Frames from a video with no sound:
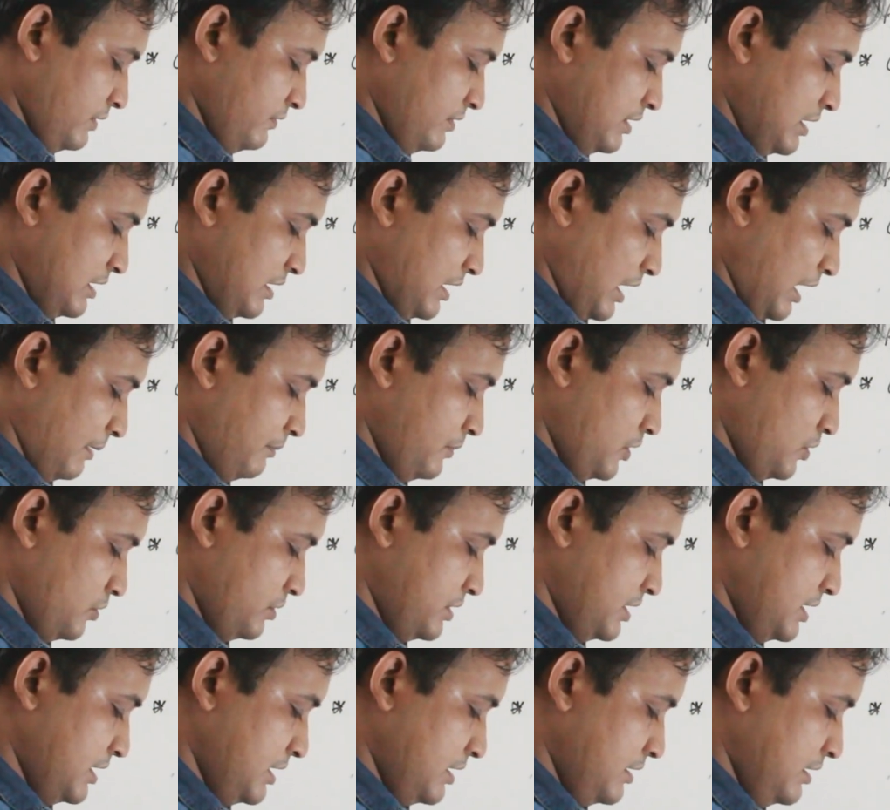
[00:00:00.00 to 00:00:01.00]
will come to
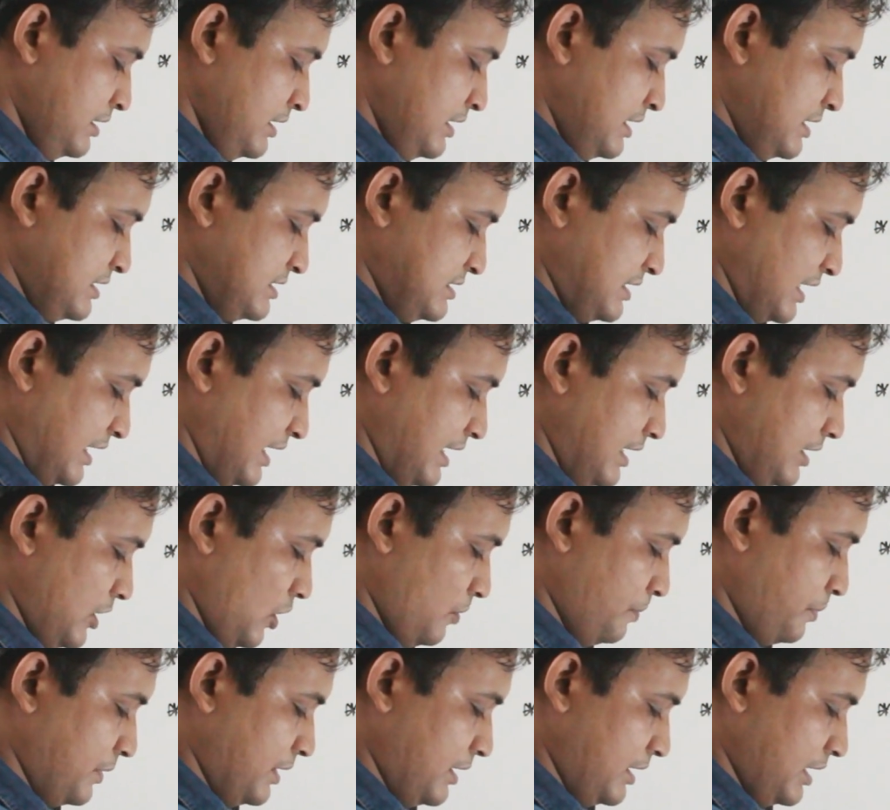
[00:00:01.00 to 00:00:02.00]
the second
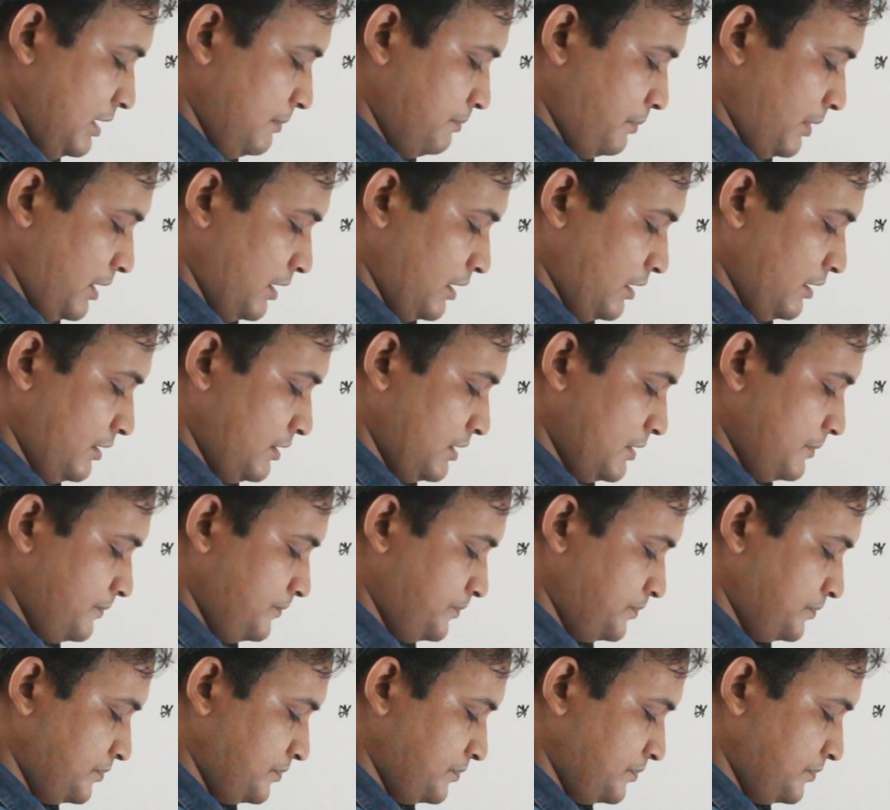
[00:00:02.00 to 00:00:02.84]
operating partner,